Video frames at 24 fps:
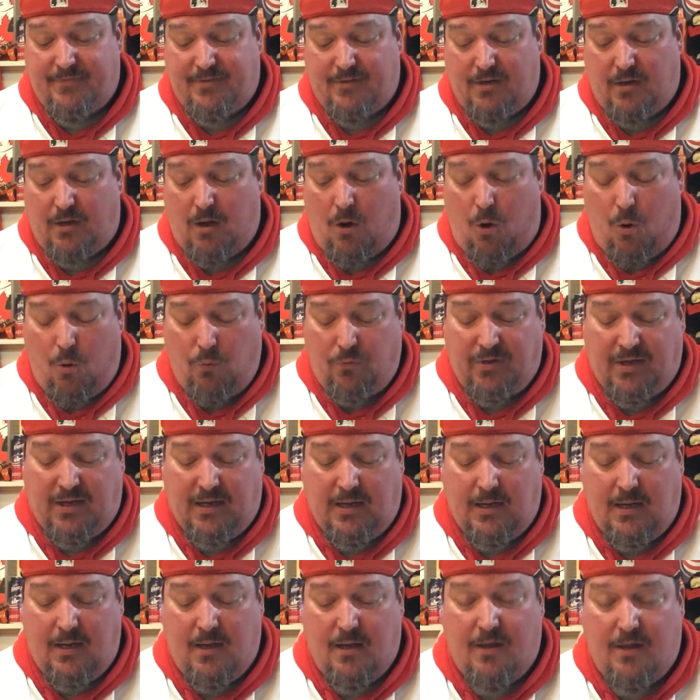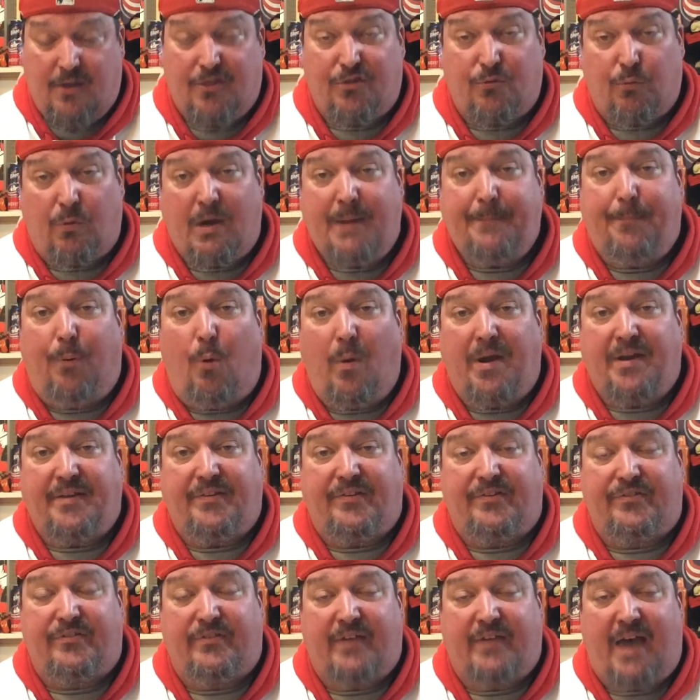They're only 3
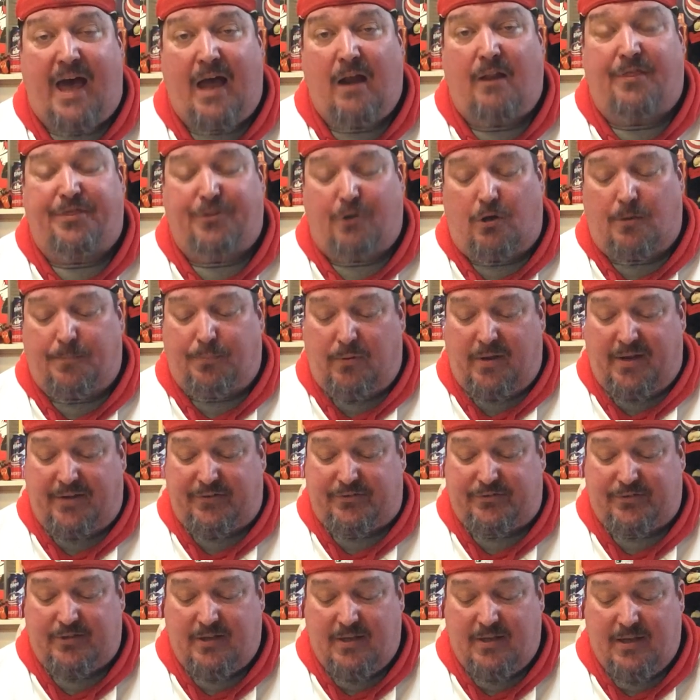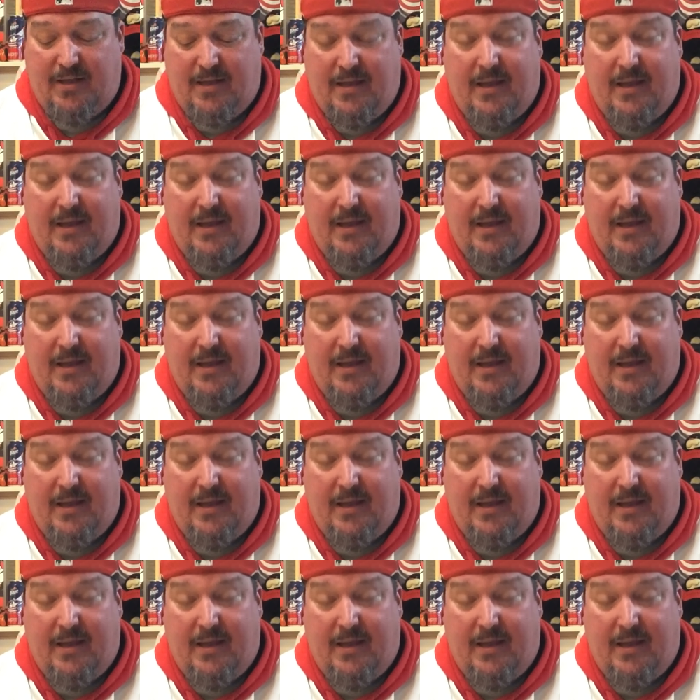points out of 3rd place.